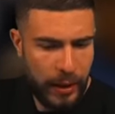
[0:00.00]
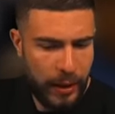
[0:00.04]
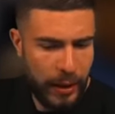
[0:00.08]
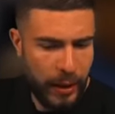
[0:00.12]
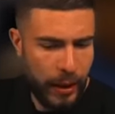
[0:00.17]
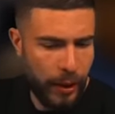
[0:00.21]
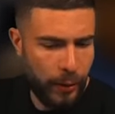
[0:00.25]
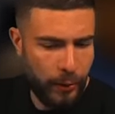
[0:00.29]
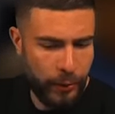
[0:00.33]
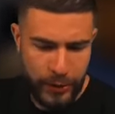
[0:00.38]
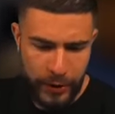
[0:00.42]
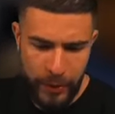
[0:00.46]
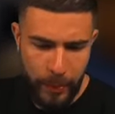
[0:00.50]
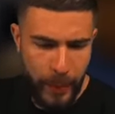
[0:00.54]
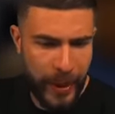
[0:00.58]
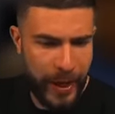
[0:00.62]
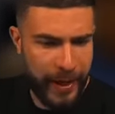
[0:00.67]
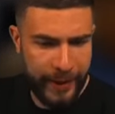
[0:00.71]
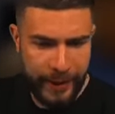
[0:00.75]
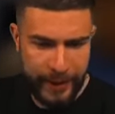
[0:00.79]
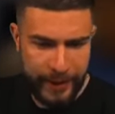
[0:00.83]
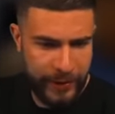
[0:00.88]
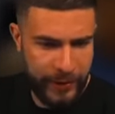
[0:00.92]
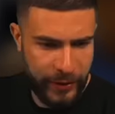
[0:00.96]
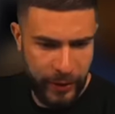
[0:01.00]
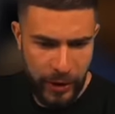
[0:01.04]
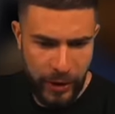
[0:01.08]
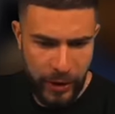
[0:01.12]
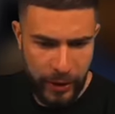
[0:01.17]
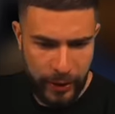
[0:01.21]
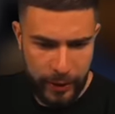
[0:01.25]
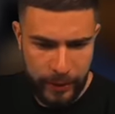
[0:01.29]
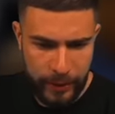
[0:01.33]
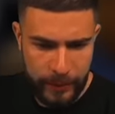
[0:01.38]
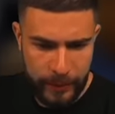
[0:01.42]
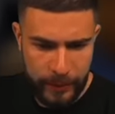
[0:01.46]
It was a banger
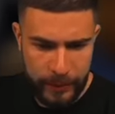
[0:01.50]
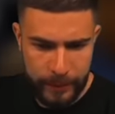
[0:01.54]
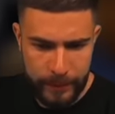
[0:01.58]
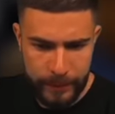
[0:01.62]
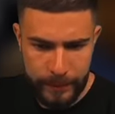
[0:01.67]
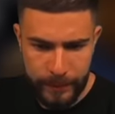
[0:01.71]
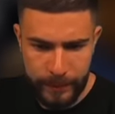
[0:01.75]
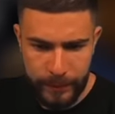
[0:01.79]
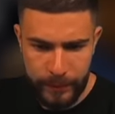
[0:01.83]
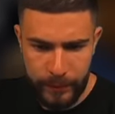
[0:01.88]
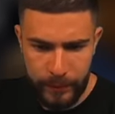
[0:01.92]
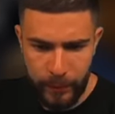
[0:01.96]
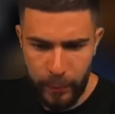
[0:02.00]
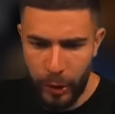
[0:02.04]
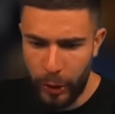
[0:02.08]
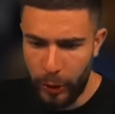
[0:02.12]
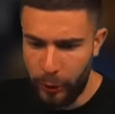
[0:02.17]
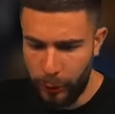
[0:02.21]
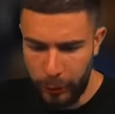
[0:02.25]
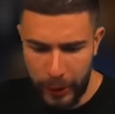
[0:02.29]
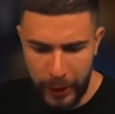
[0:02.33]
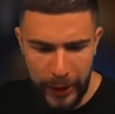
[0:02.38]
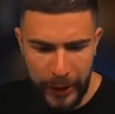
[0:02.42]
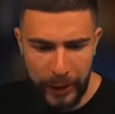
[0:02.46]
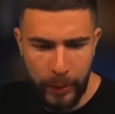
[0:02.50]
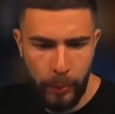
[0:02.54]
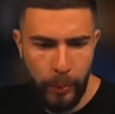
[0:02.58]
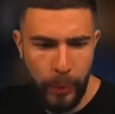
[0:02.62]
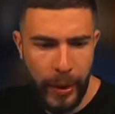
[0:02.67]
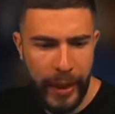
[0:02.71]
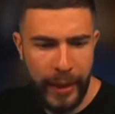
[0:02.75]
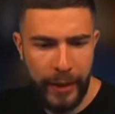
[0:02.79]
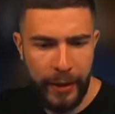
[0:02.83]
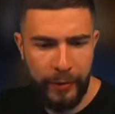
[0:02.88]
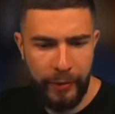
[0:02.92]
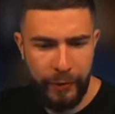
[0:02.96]
start, but we need a
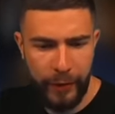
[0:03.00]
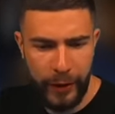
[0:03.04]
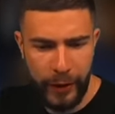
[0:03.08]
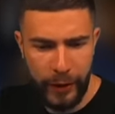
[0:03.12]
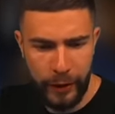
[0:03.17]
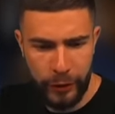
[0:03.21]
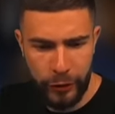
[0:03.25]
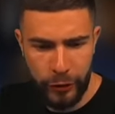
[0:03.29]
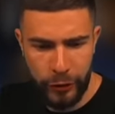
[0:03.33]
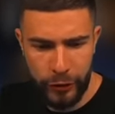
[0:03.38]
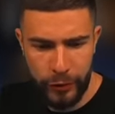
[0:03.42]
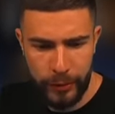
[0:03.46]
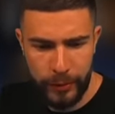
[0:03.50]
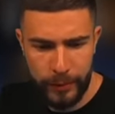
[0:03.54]
banger finish.